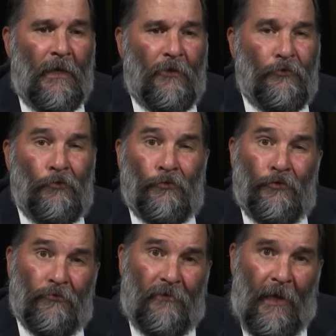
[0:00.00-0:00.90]
"You
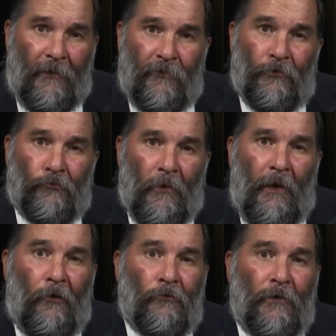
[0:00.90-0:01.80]
should take this
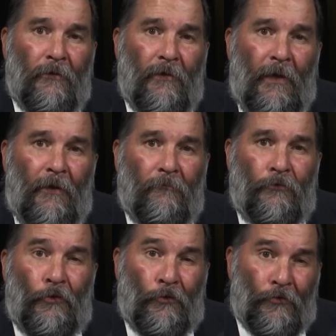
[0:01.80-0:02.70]
round and
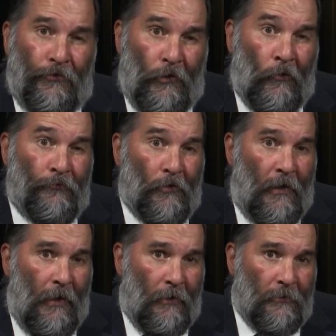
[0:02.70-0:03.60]
do yourself, your
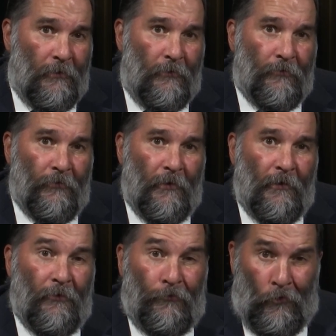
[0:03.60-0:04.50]
colleagues,
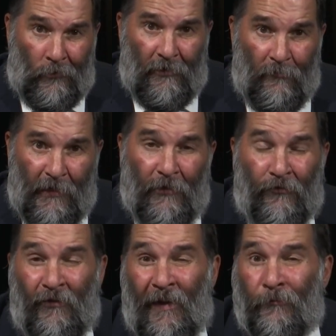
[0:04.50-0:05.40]
and certainly me a
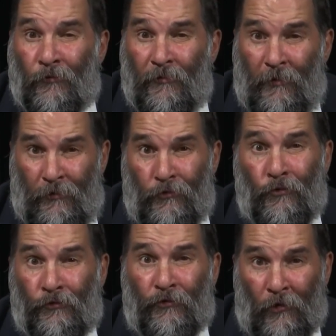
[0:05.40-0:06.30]
favor and
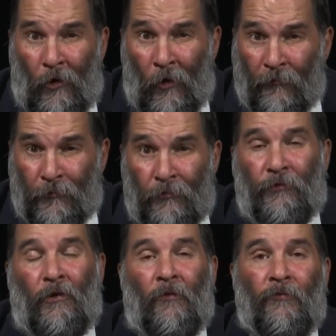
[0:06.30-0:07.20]
use it to off
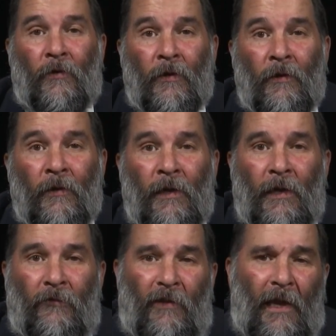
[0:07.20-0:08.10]
yourself."
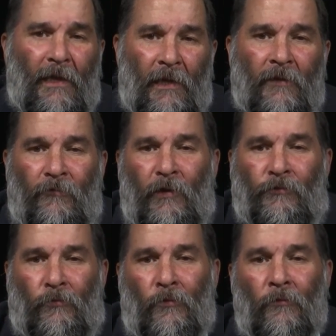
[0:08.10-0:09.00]
And that
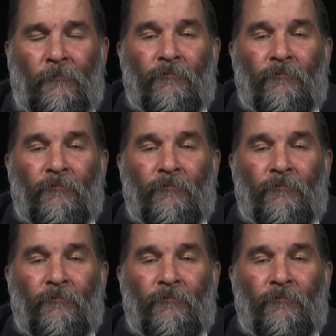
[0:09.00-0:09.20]
individual